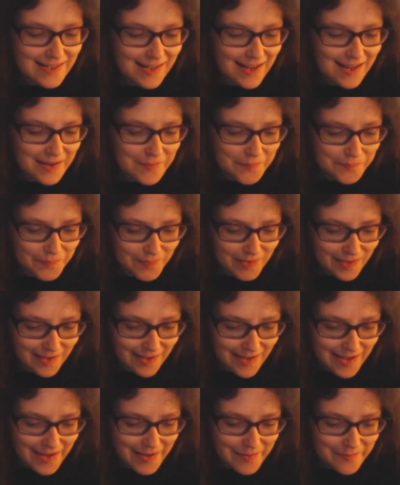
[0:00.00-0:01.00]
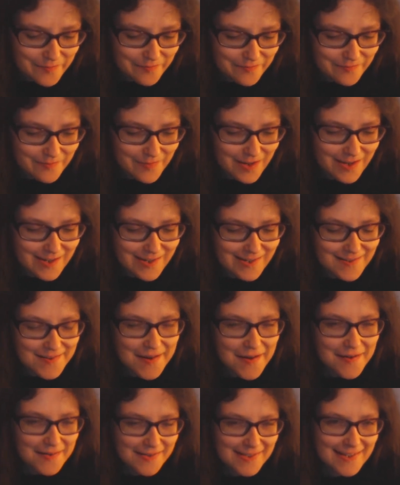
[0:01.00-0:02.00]
see her
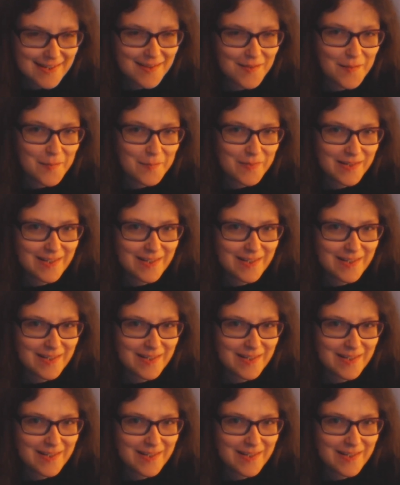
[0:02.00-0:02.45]
starting